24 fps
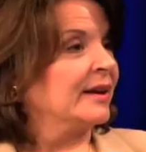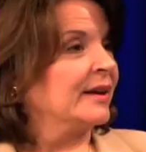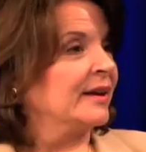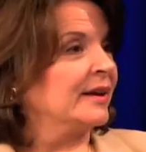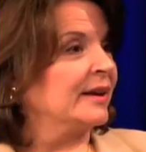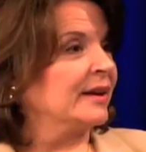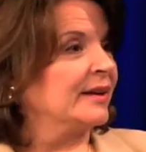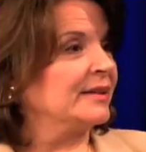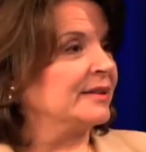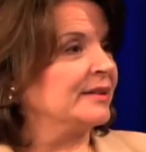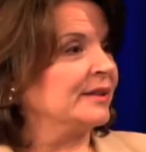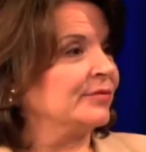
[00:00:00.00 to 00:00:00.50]

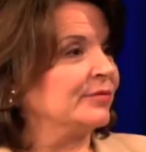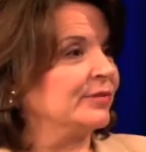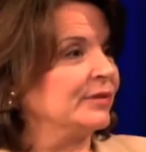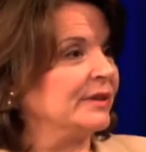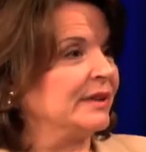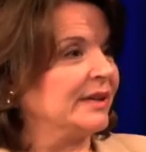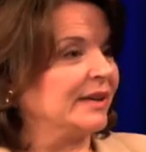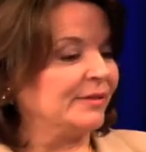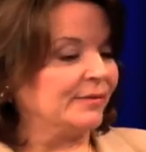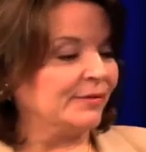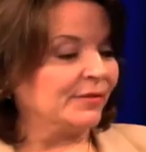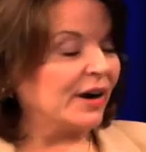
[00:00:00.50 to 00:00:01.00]
different
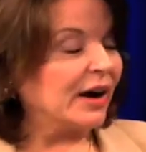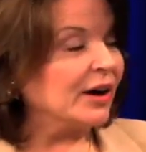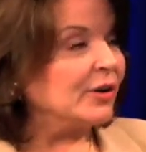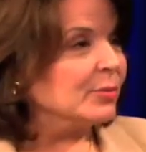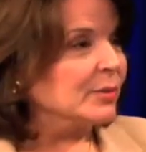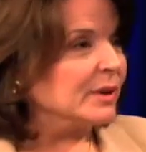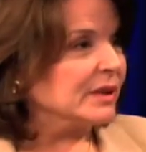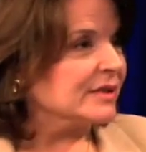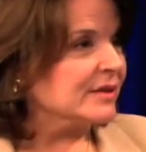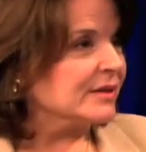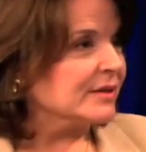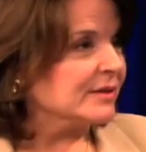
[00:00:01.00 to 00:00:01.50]

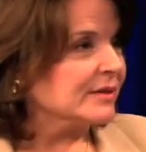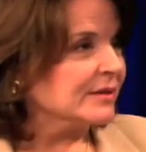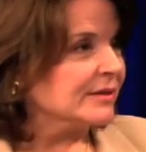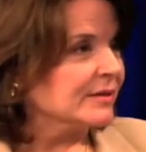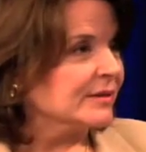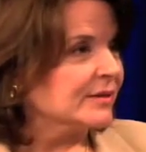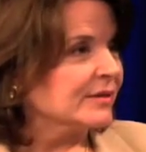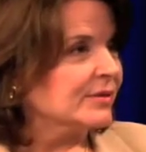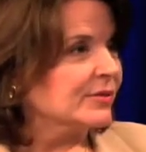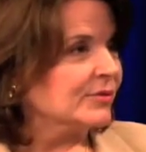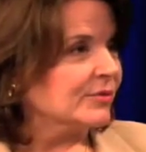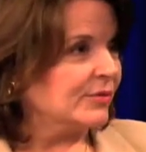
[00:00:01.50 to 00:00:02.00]
environments,
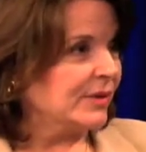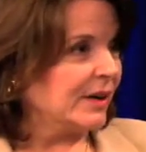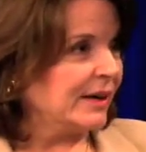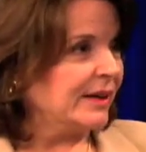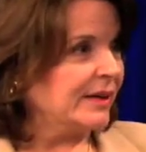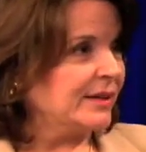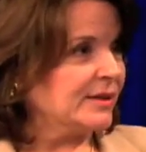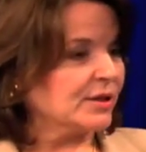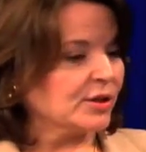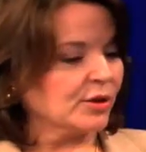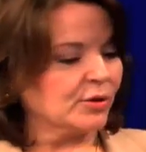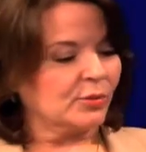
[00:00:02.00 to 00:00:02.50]

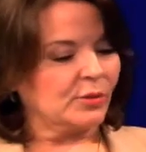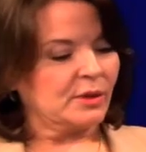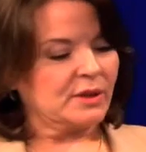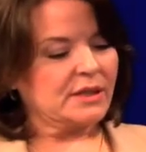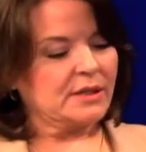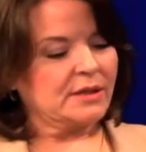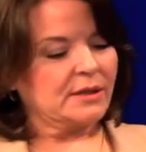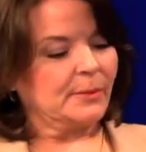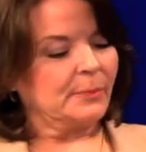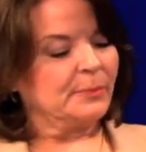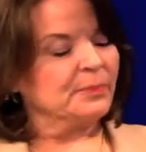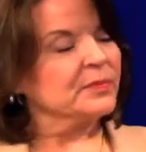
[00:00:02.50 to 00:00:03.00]
right? So
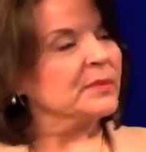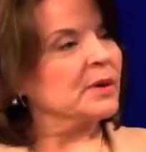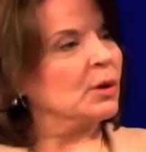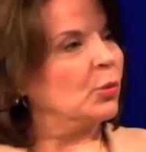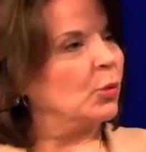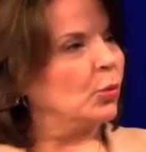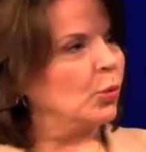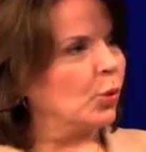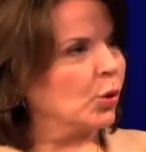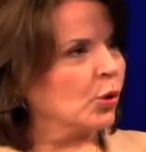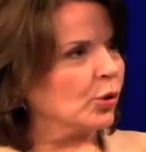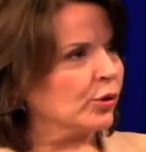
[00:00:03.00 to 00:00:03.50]
it's
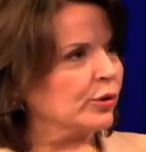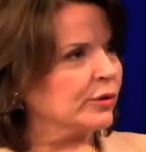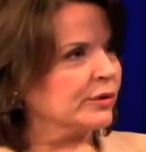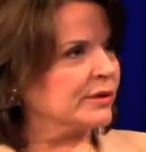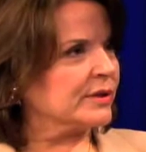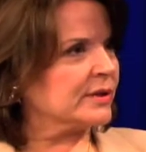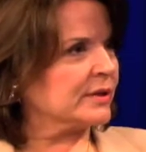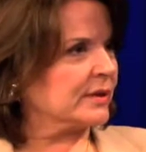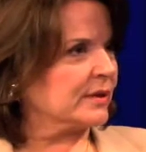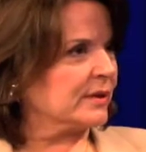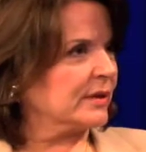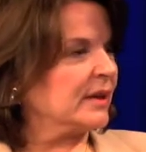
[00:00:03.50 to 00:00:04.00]

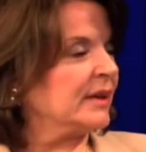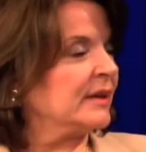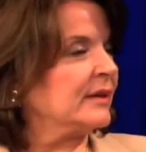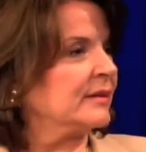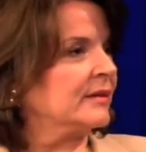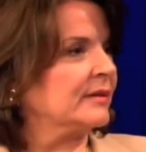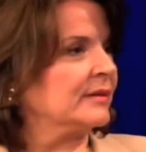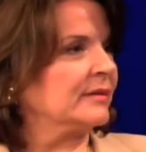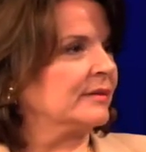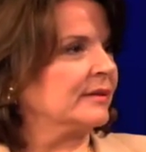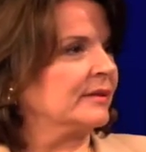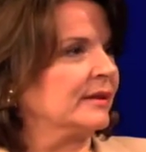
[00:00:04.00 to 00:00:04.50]
words.
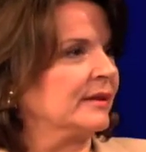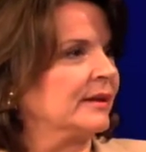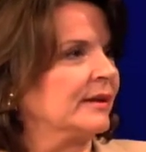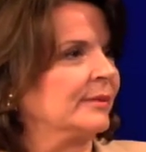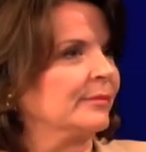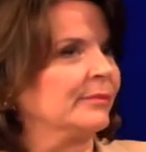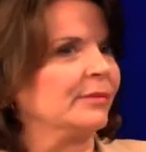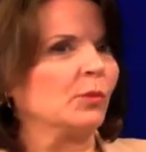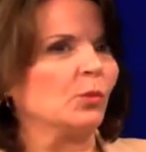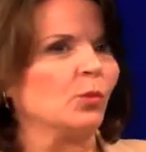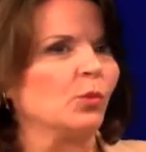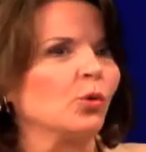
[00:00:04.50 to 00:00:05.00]

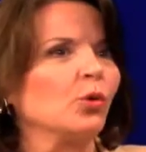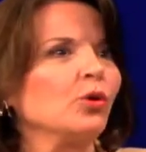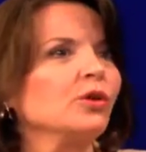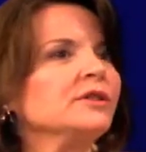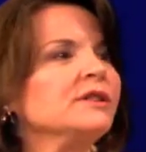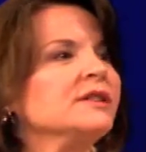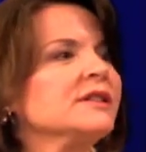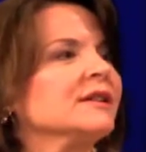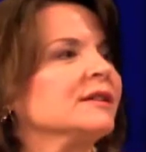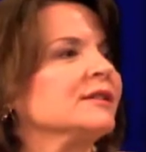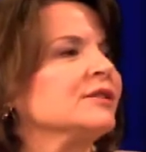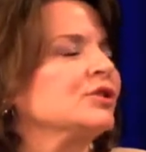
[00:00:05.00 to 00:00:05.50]

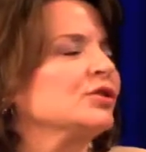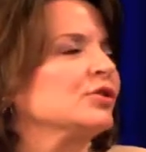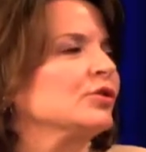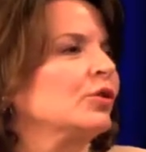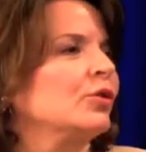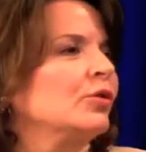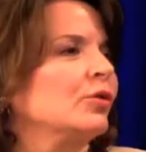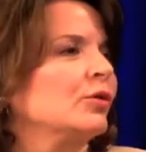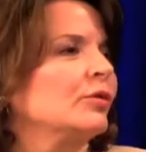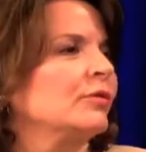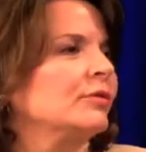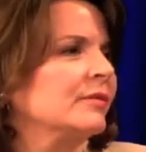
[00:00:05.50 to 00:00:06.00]
Words are
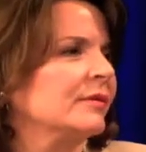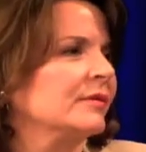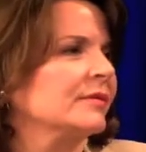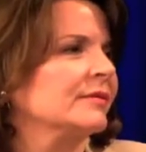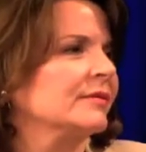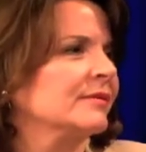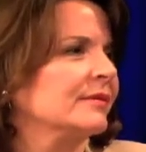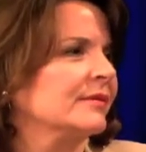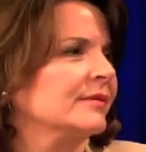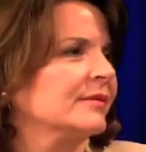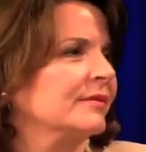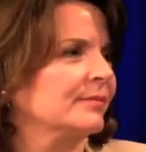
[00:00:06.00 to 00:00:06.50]
so
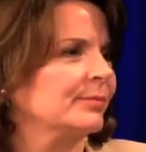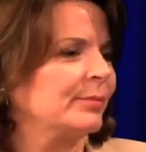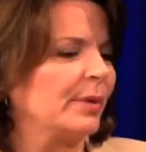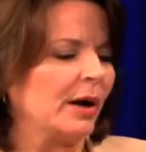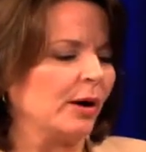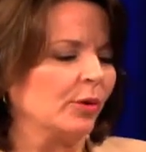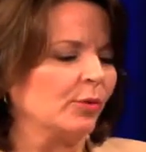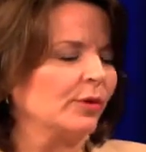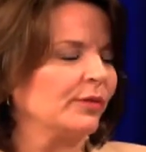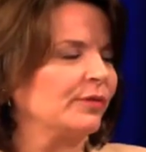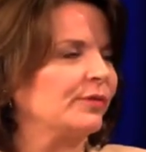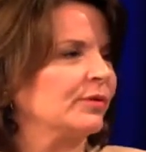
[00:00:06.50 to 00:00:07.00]

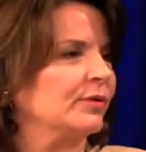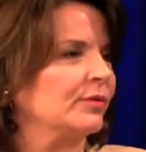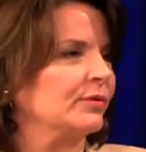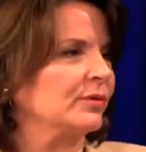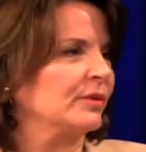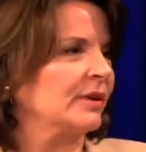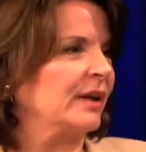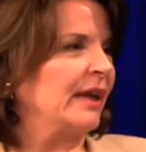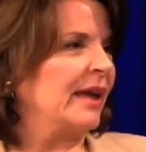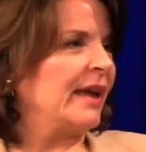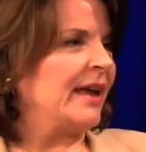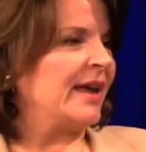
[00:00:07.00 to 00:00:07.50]
powerful,
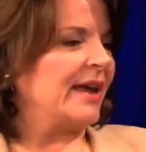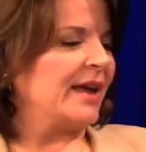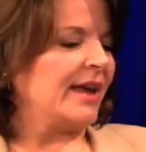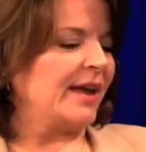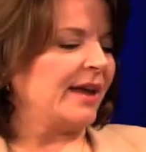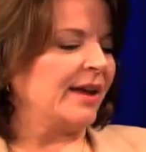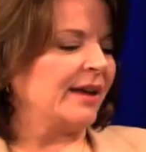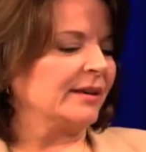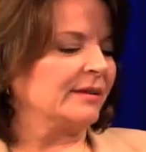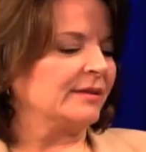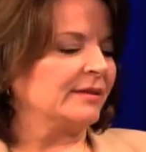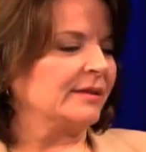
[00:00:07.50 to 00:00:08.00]

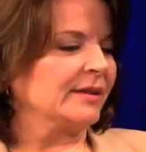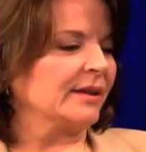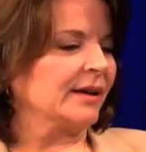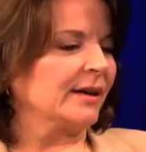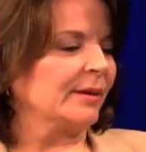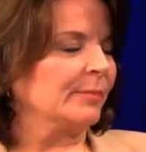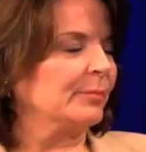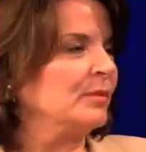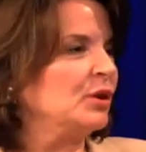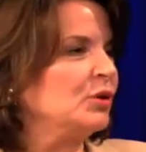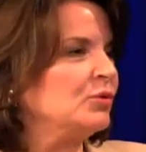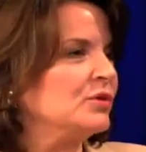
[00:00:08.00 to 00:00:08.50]
and
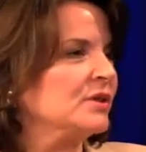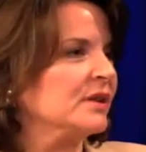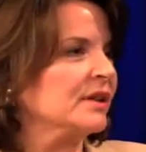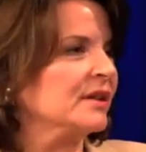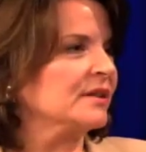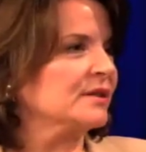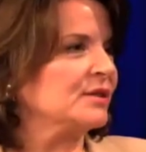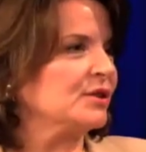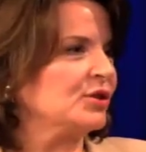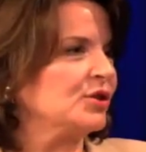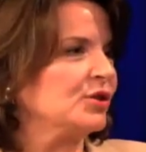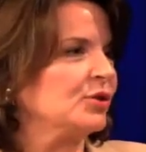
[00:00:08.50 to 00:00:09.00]
music
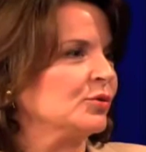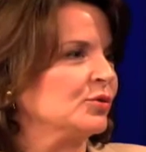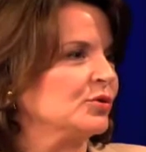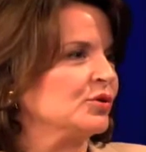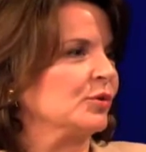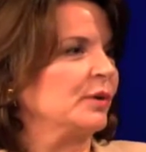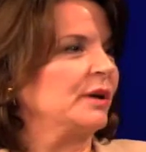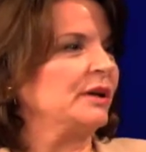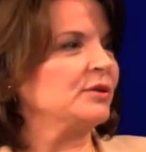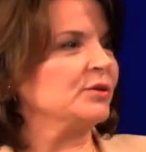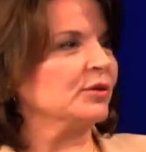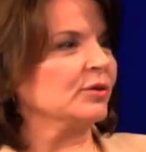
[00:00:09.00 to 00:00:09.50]
is too. So
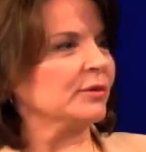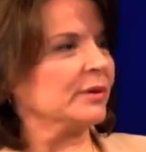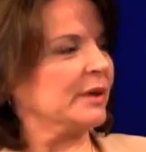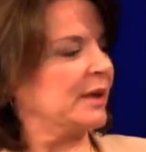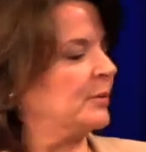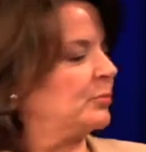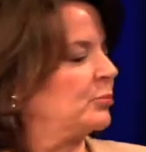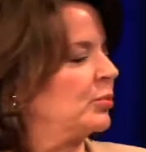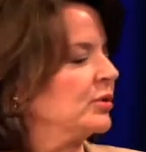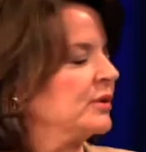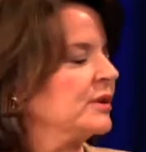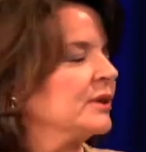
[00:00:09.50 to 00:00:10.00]
he
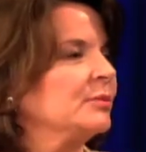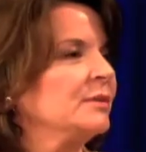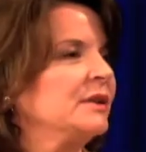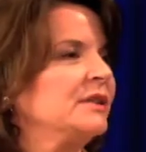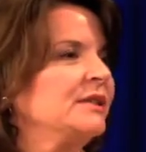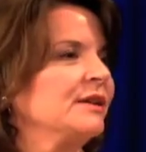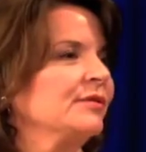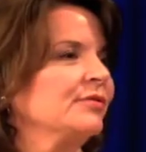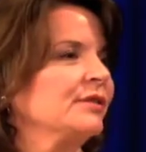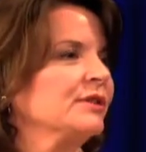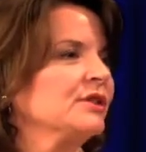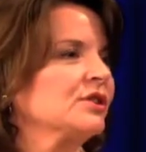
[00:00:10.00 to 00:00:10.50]
put them in
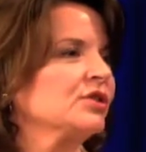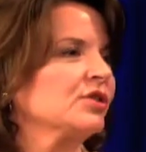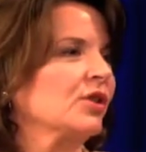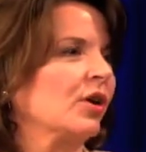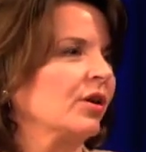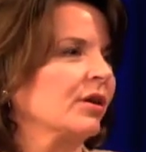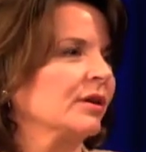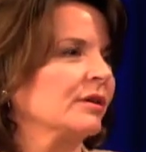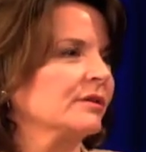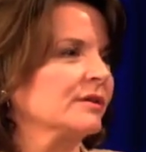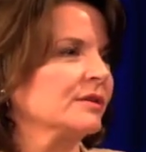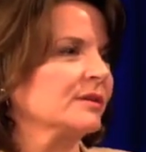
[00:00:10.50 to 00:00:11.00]
different
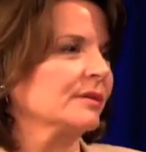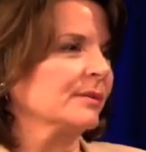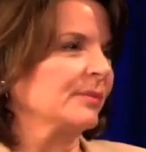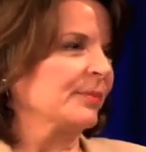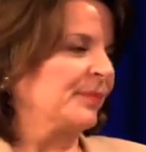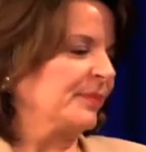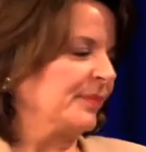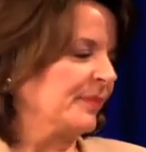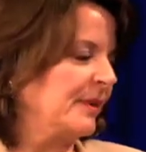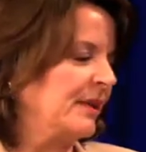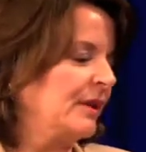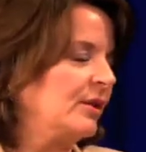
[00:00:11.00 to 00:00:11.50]
songs,
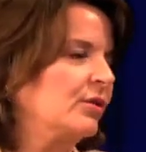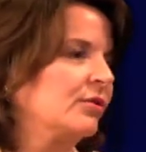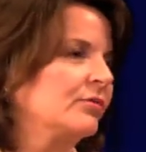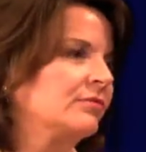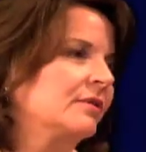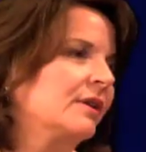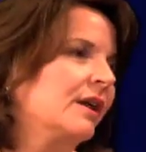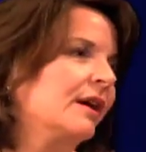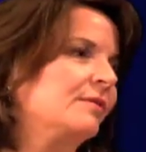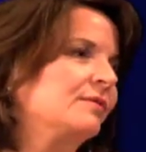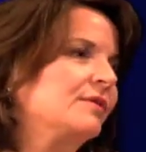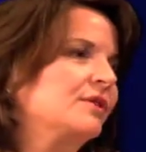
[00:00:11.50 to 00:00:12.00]

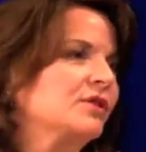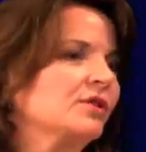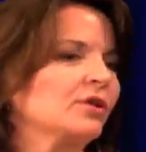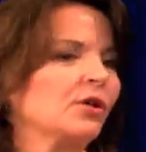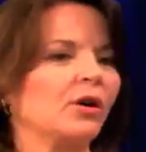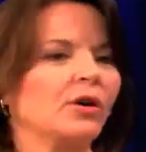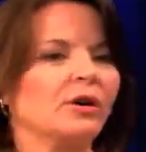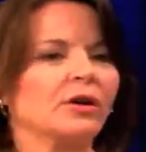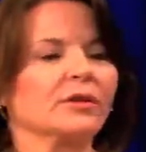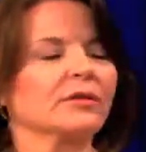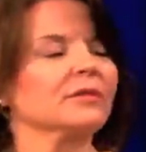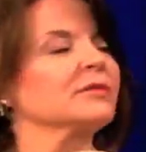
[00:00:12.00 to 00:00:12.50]
love
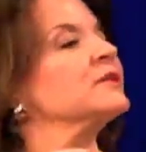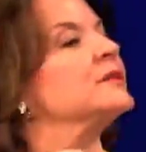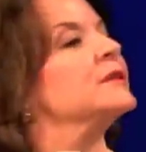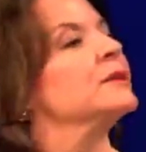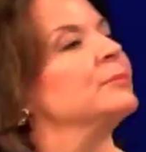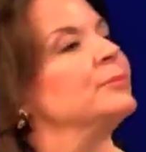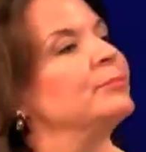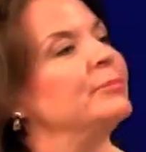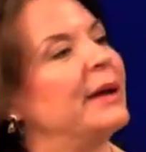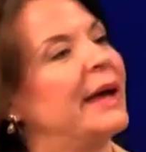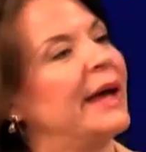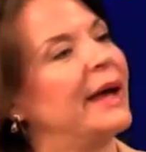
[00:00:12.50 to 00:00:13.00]
songs,
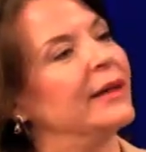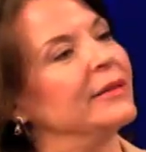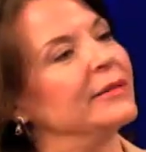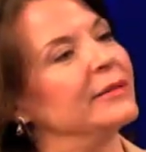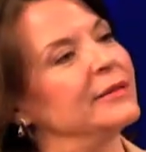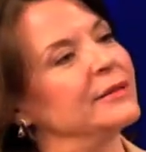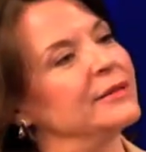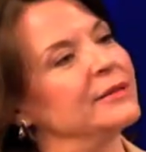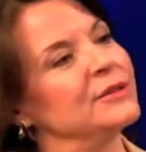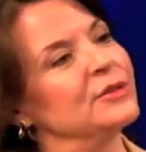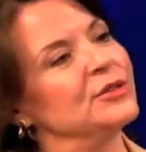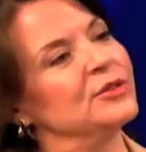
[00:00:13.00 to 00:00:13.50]

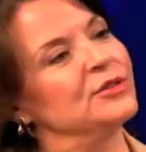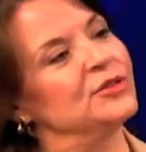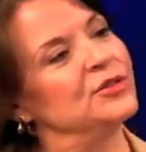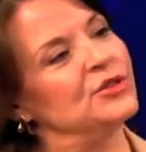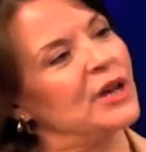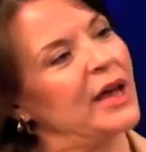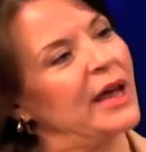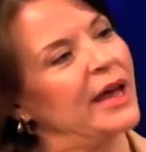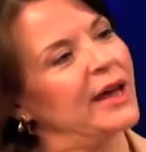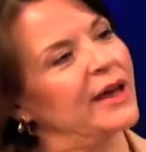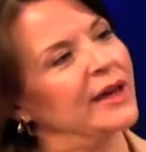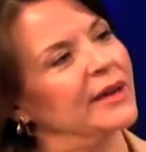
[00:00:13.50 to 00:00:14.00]
ballads,
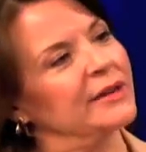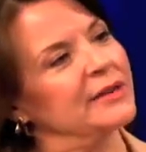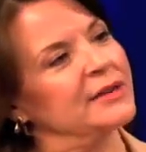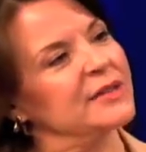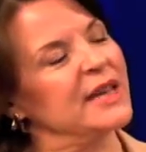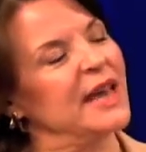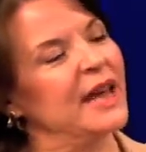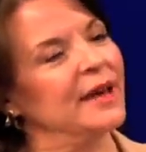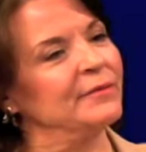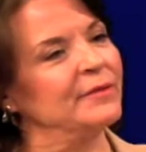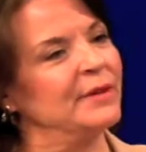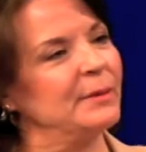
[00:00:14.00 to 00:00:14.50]
jazz,
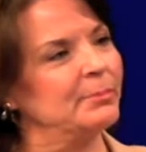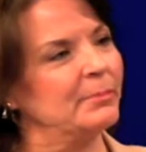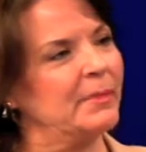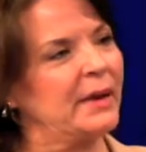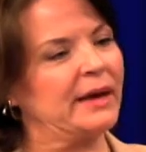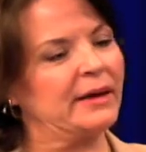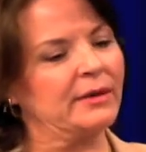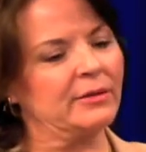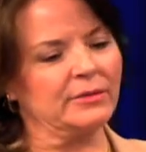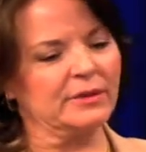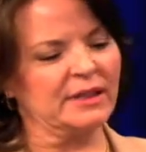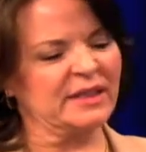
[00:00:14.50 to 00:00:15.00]
heavy
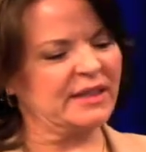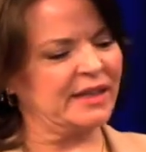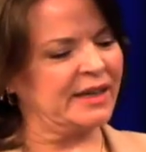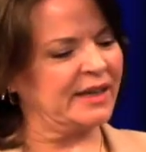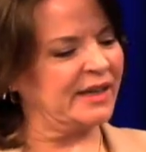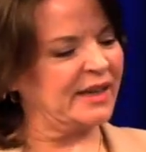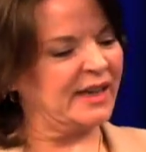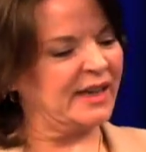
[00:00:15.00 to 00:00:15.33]
metal, and they,